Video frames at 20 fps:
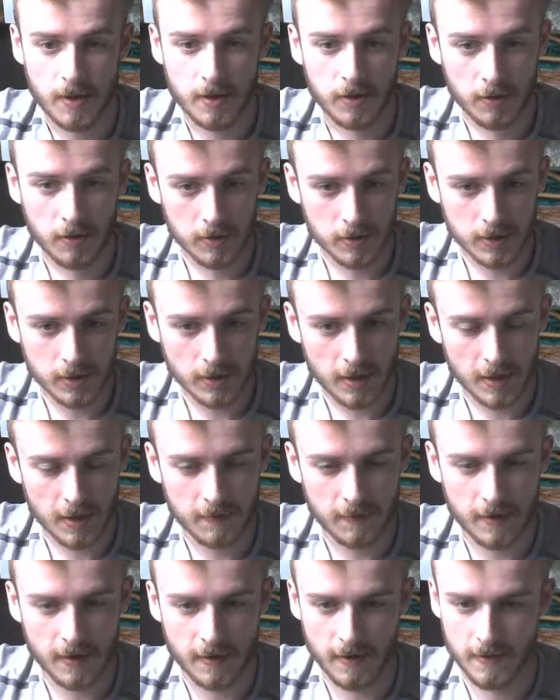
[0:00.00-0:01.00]
Usually
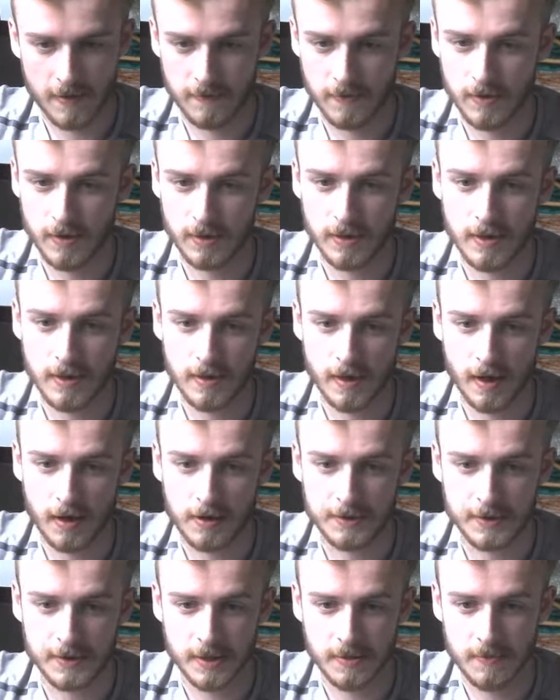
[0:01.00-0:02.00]
if you get these
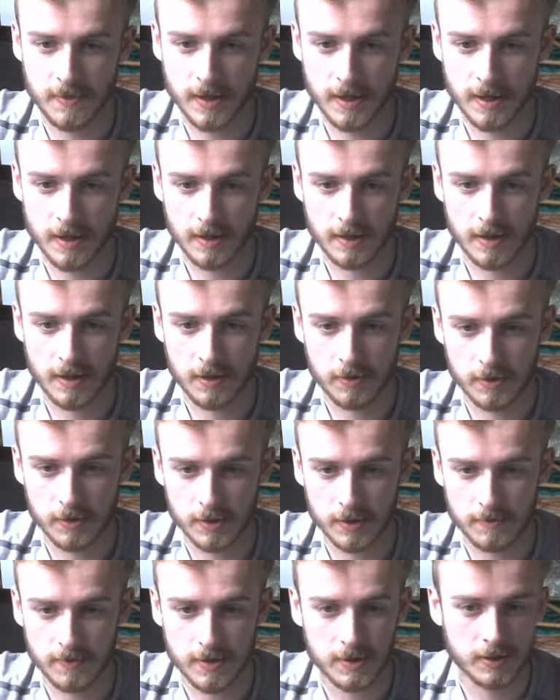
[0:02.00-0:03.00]
errors at the beginning, that
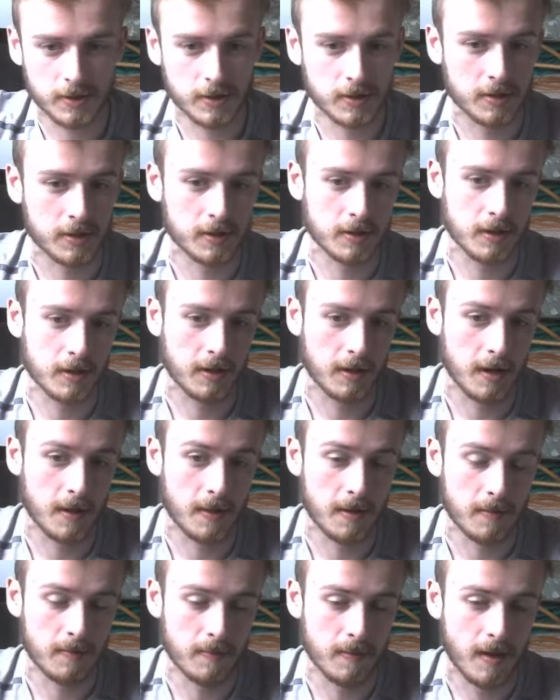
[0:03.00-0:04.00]
usually means you can just click on
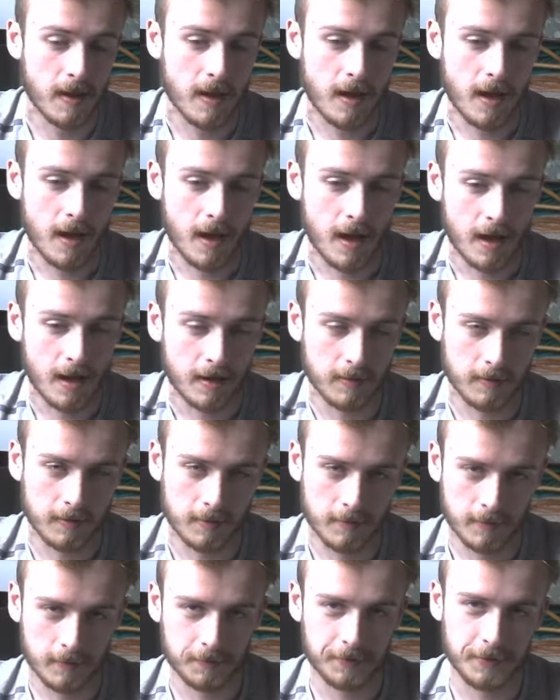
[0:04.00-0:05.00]
them, and
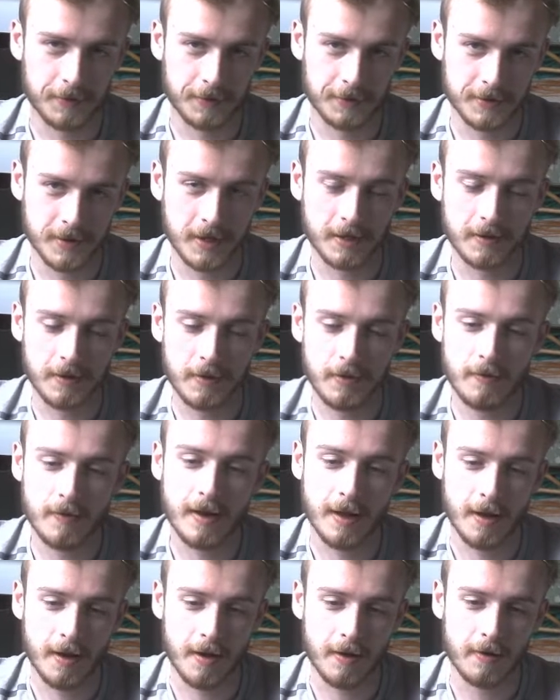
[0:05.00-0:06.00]
for the sake of this
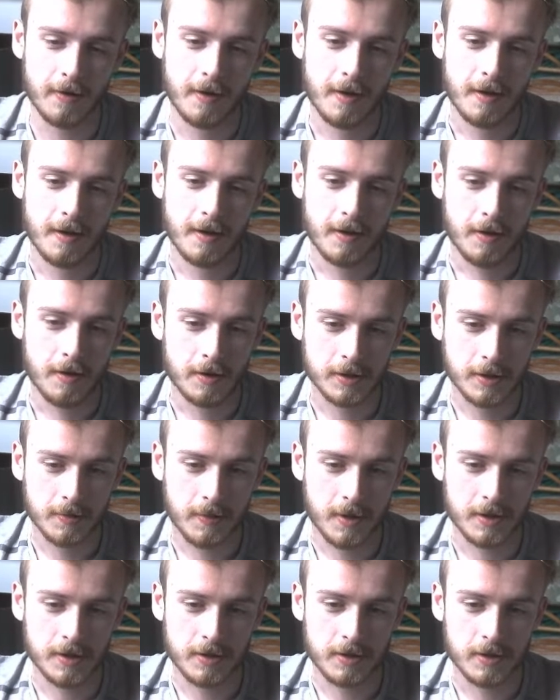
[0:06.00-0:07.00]
video, usually
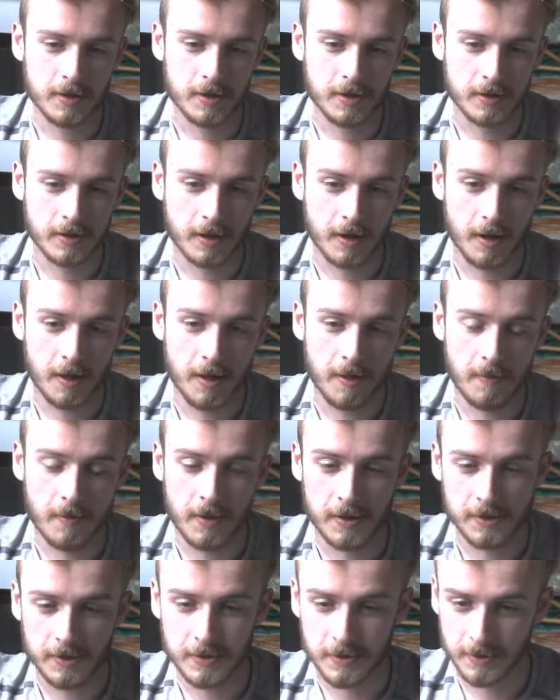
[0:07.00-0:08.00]
means that you can just click on them
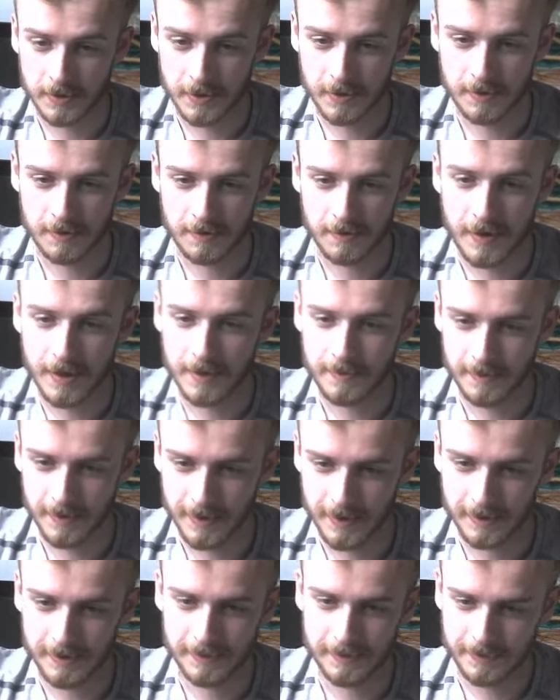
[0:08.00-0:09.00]
unless they're undefined,
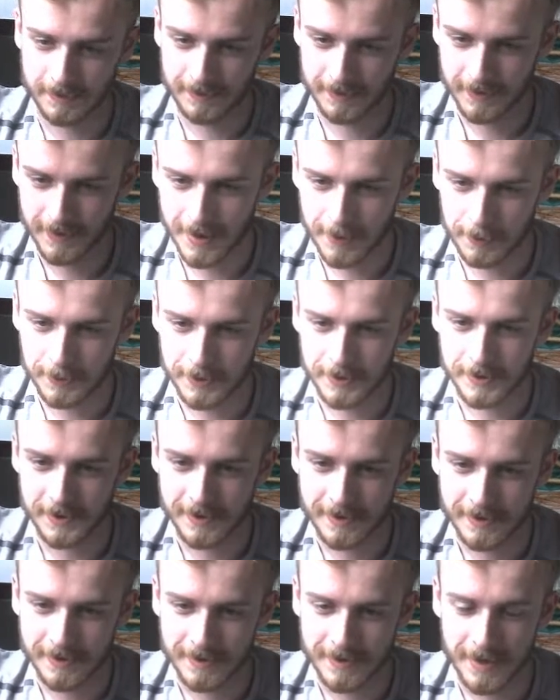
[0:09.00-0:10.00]
but for now we'll just say